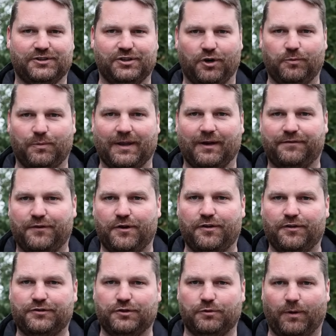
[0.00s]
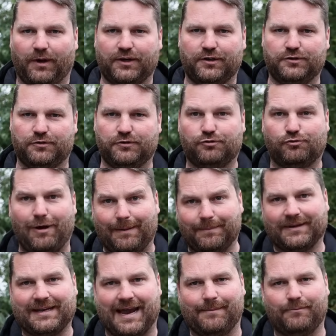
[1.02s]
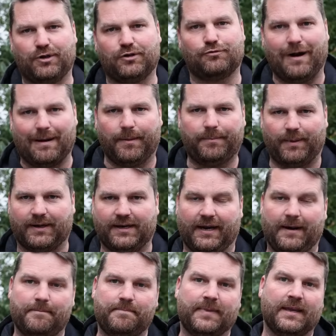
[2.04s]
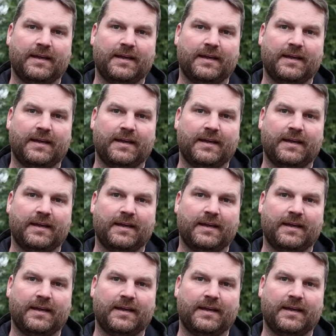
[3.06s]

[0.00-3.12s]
So without further ado, what I'm going to do, grab the camera, grab a bucket,